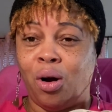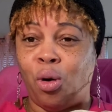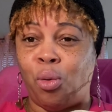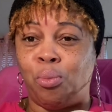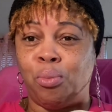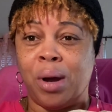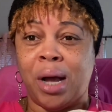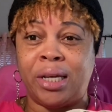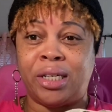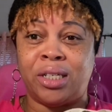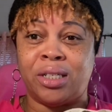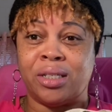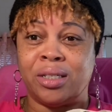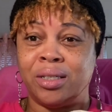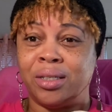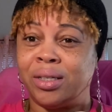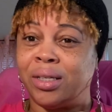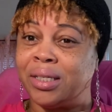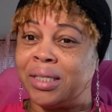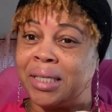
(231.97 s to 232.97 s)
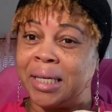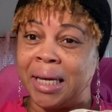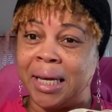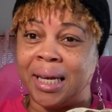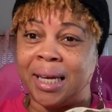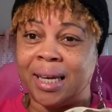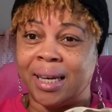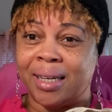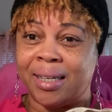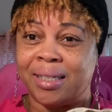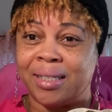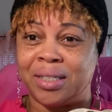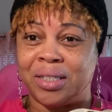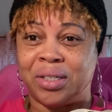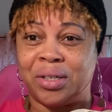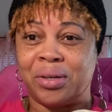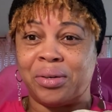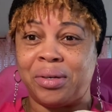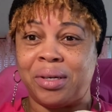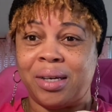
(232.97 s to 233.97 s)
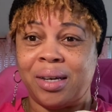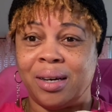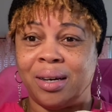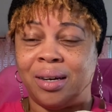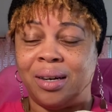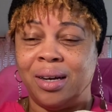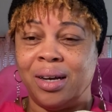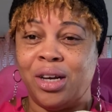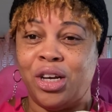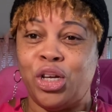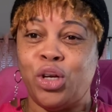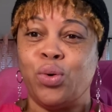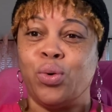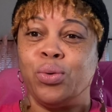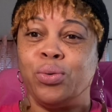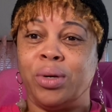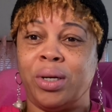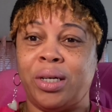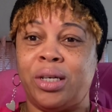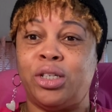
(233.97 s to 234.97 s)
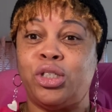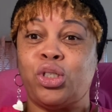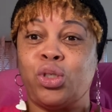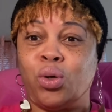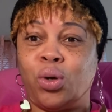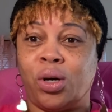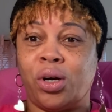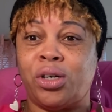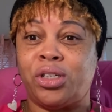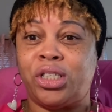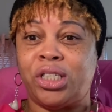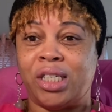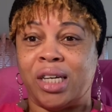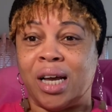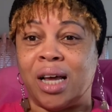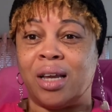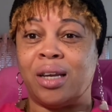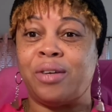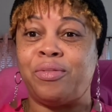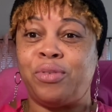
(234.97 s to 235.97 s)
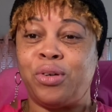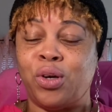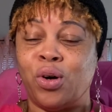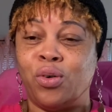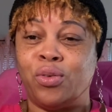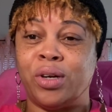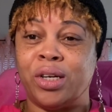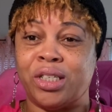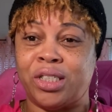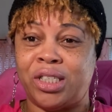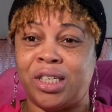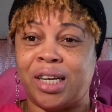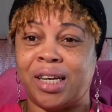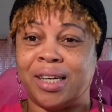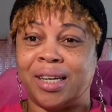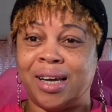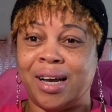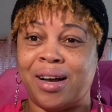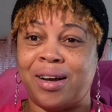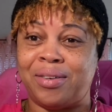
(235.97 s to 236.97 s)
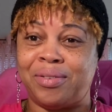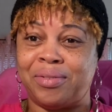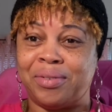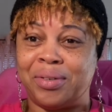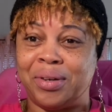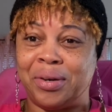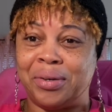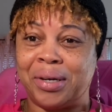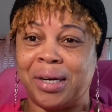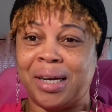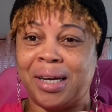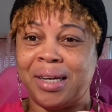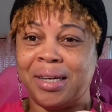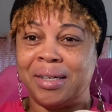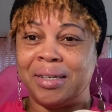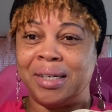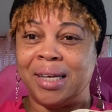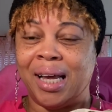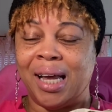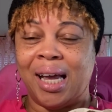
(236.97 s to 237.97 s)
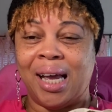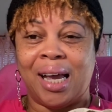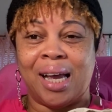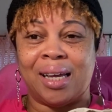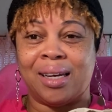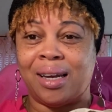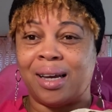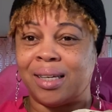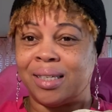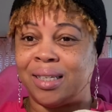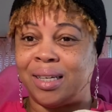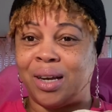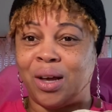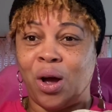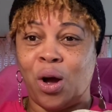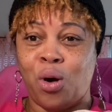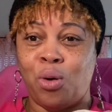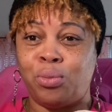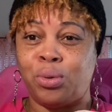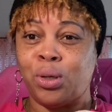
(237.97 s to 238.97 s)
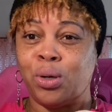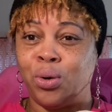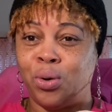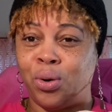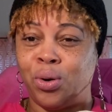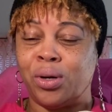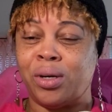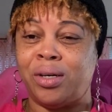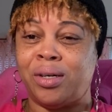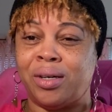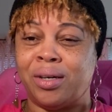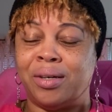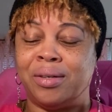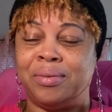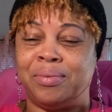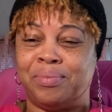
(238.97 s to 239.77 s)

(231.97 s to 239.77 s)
matching to the T. So yeah, you would really enjoy her channel if you go there and check it out, okay? And like I said, at home decor, yeah,